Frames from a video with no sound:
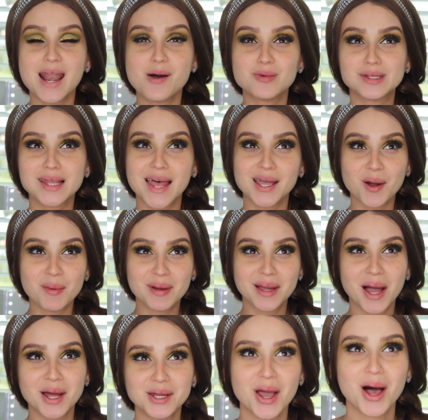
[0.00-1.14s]
And I was like, oh my
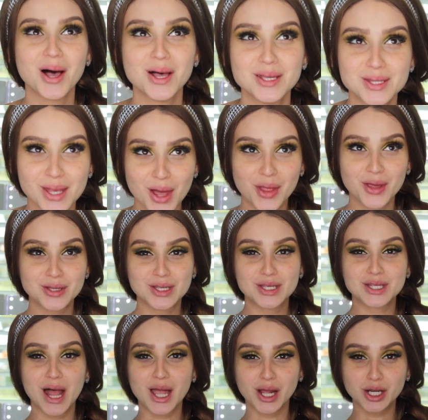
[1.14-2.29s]
god, yes, this
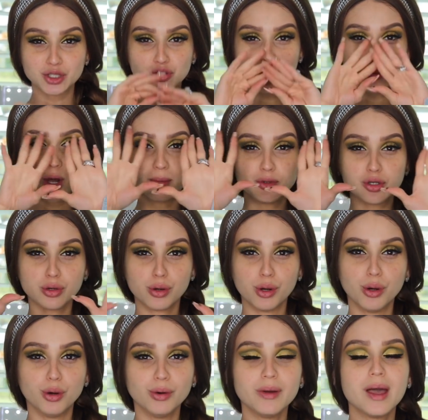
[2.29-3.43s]
is like a dream come
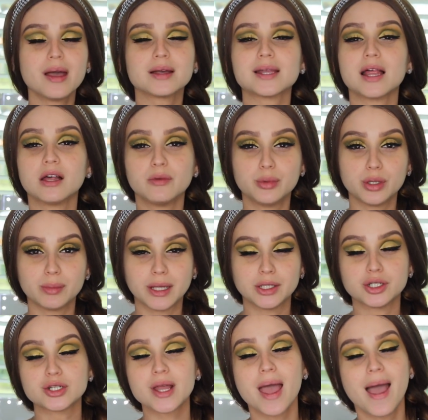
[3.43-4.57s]
true, because I love Beauty
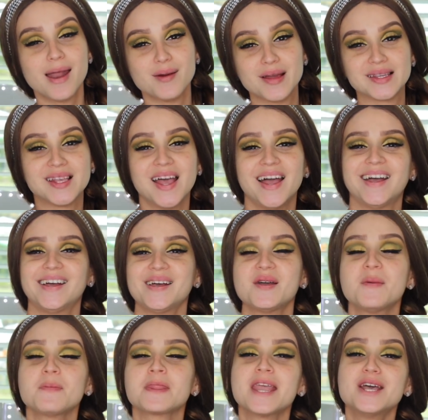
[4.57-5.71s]
Blenders. Anyways,
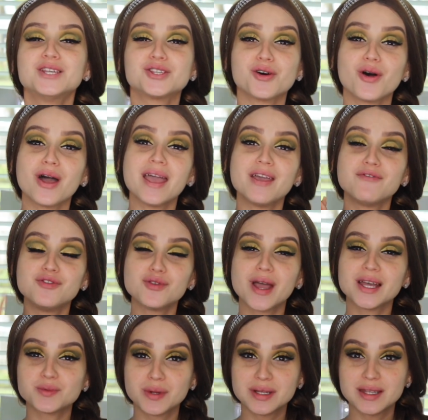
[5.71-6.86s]
so if you
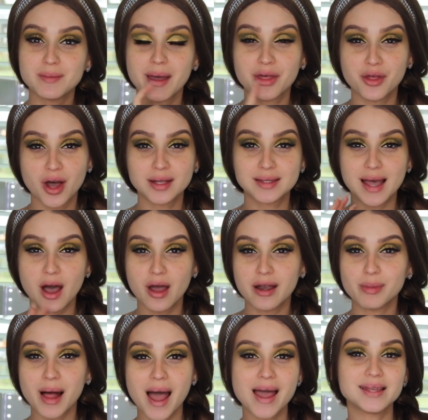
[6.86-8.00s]
guys want to see my thoughts, how it
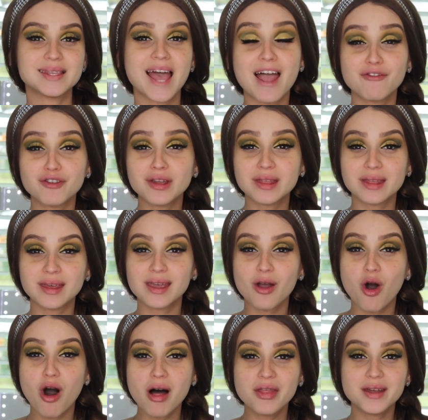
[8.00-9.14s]
applies, everything,
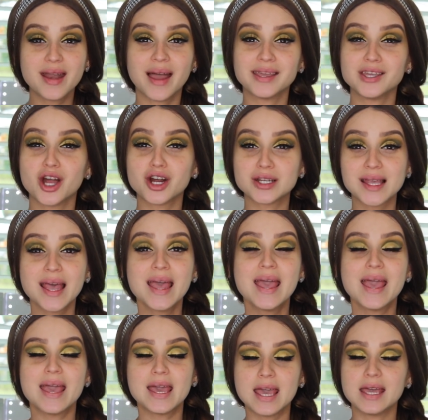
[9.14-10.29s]
all the 9 yards,
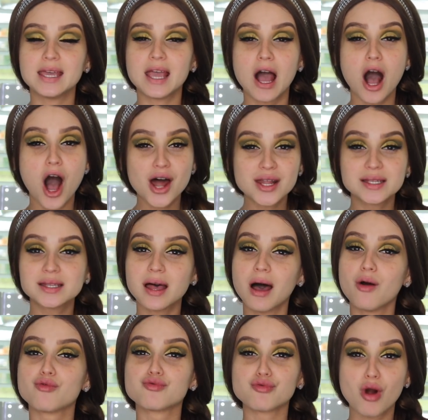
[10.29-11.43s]
a honest,
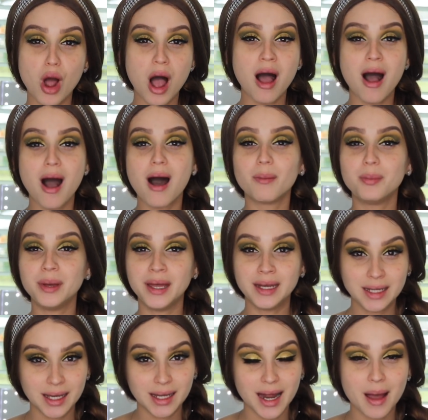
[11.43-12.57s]
raw
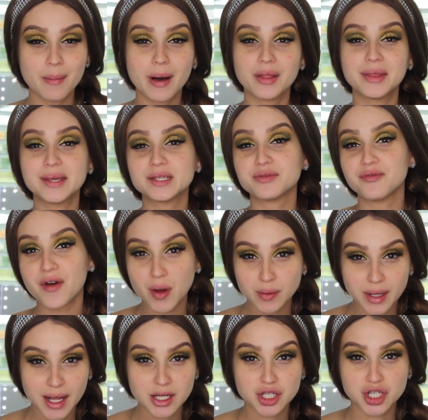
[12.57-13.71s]
opinion about this
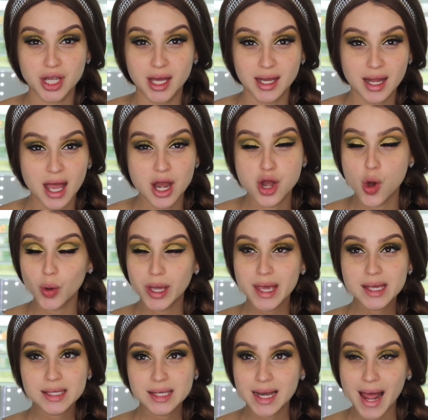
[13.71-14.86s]
foundation, no
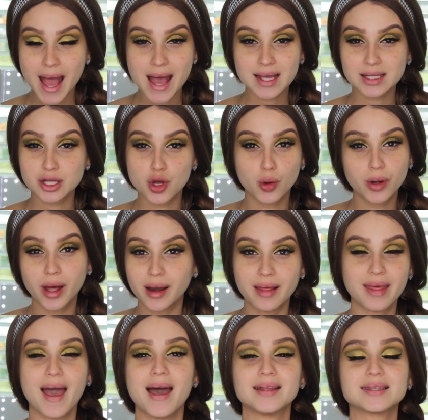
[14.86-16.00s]
kissing ass, no none
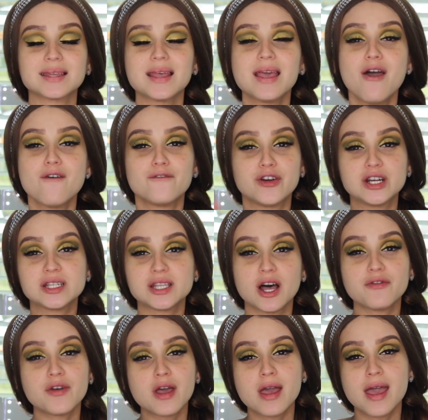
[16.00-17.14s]
of that. First
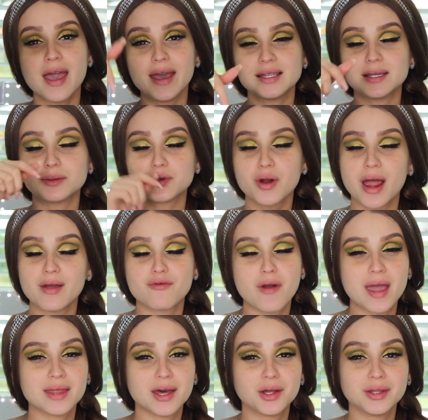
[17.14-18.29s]
off, hit subscribe
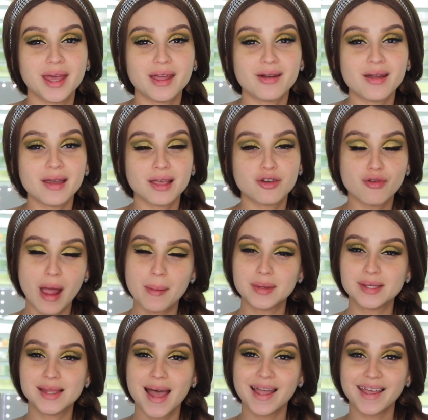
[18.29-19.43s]
right down there, grab
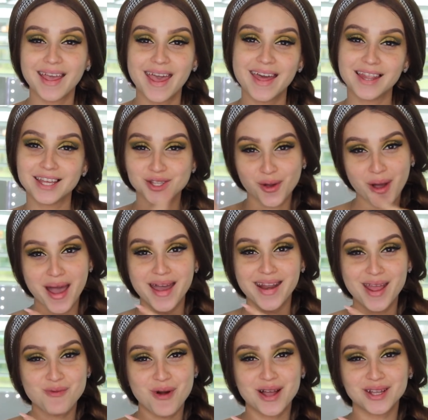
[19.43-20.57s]
a snack, and let's go ahead and